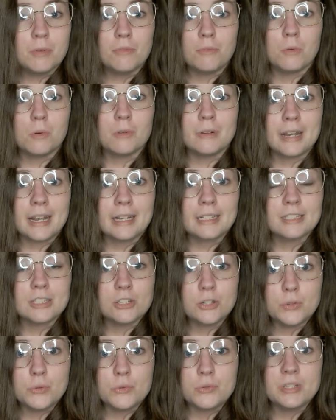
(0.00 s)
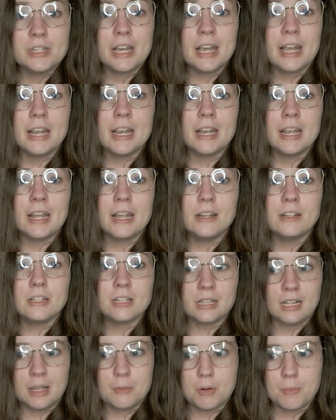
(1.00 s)
before next Tuesday
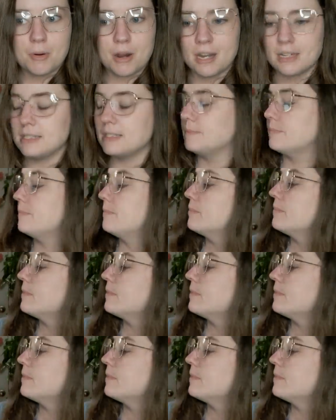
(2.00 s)
to claim your prize.